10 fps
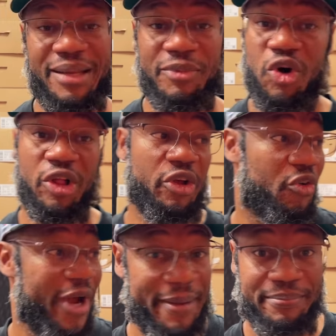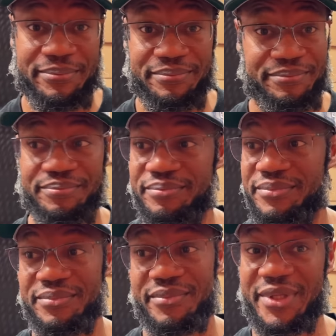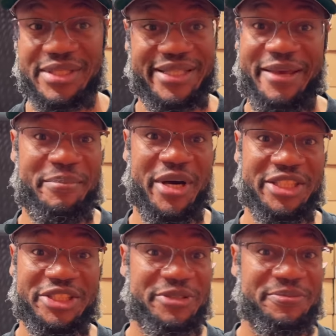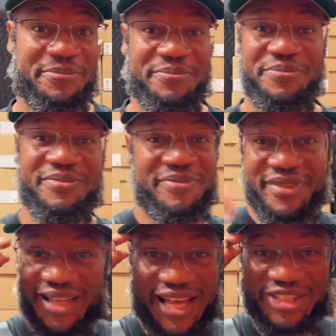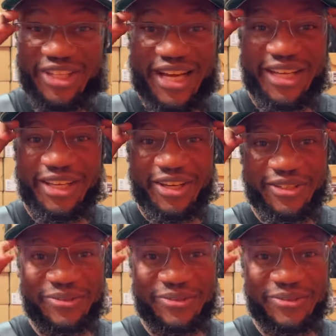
I'm gonna call it a wrap. Cause there ain't much. I tried, yo.